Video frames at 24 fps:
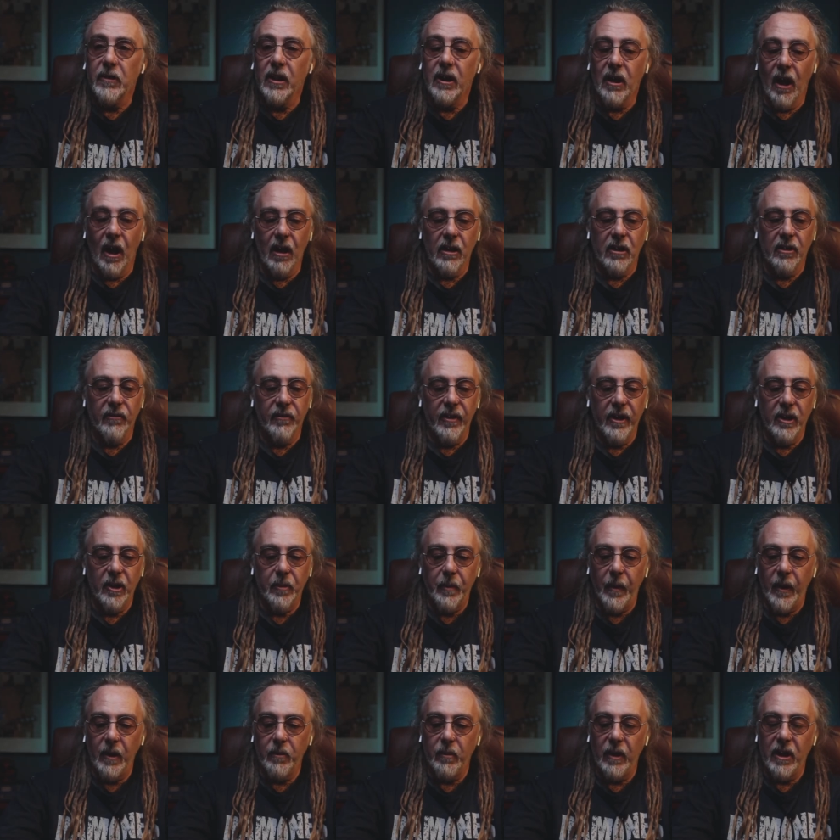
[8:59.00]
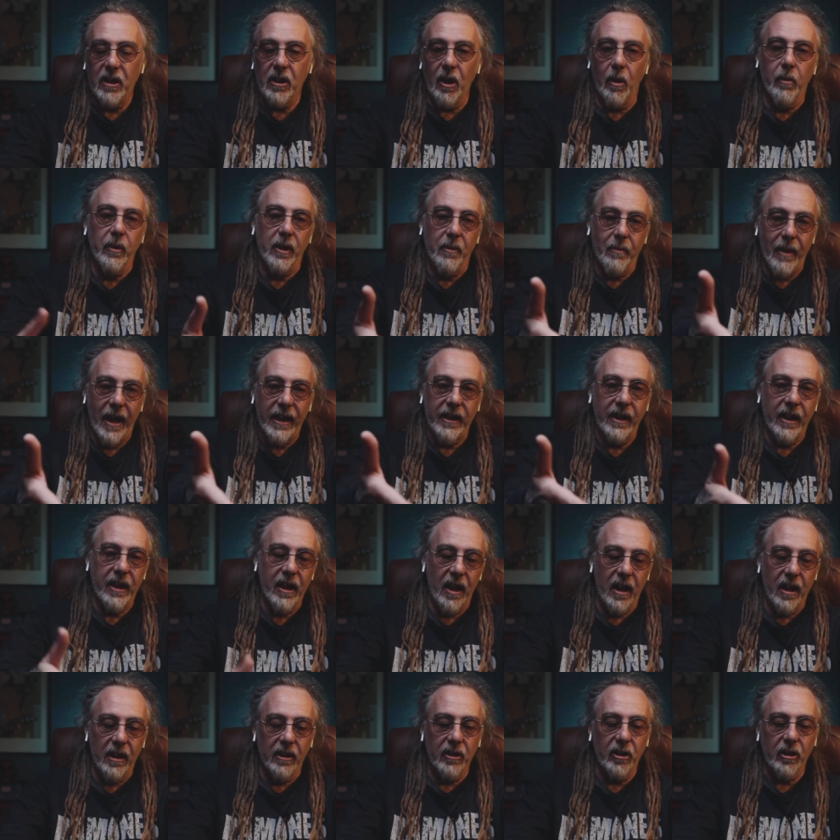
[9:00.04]
You can't convince people. It's like with the Magna
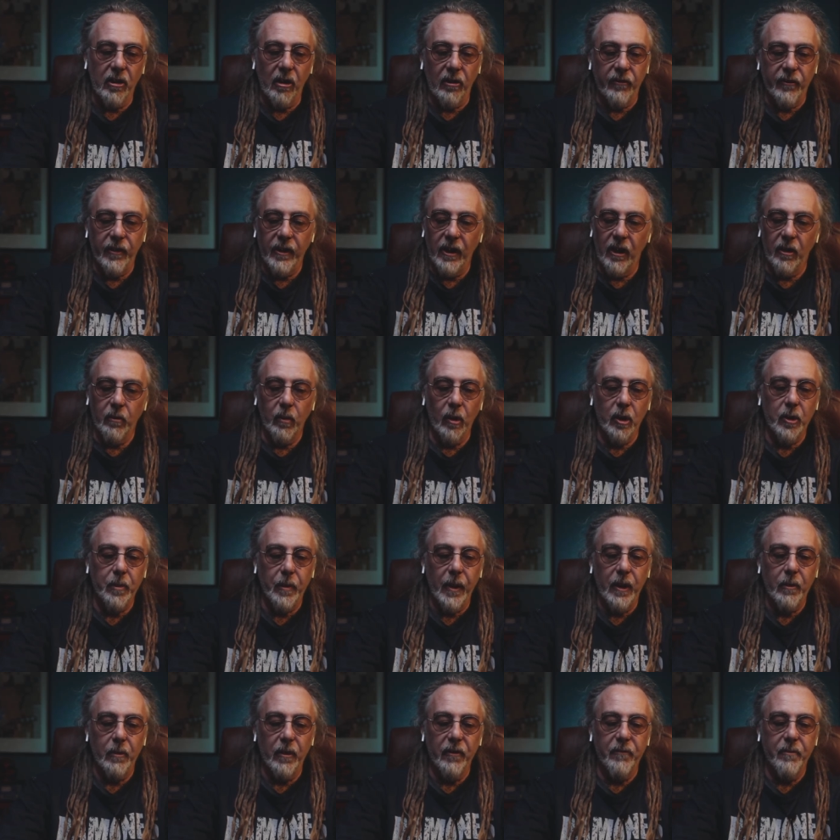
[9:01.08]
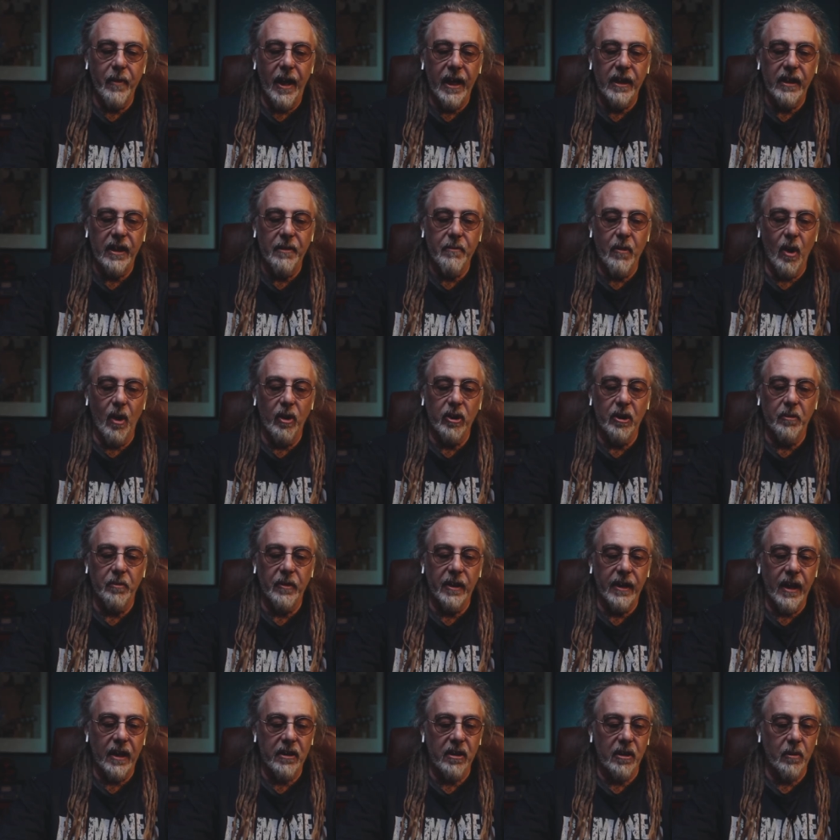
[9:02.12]
Carta stuff, you know. Once people have made their mind up
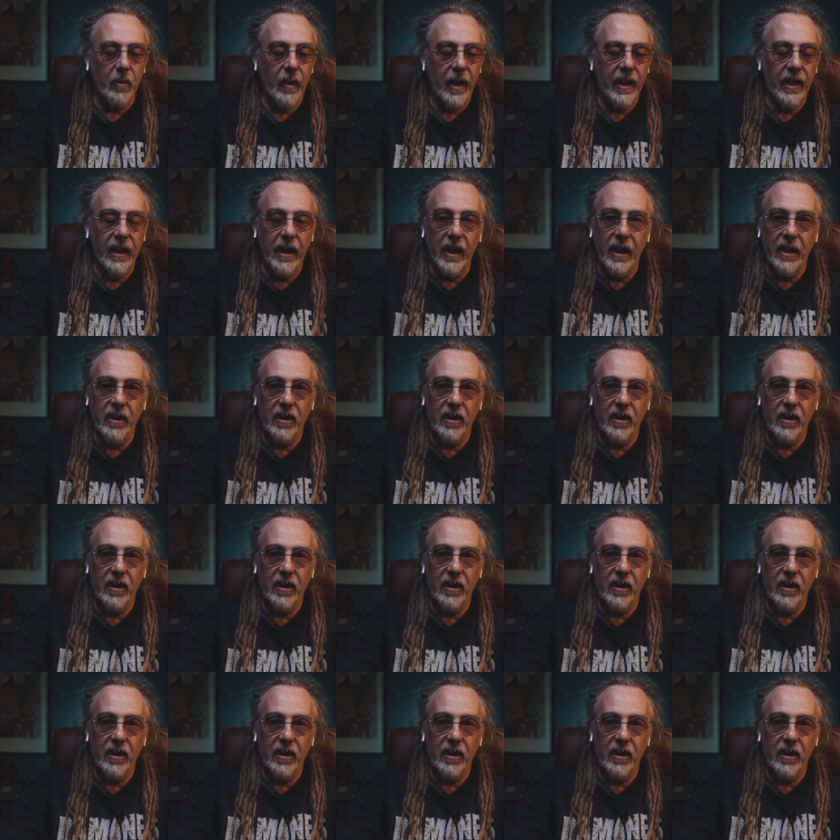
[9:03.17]
that that's the way it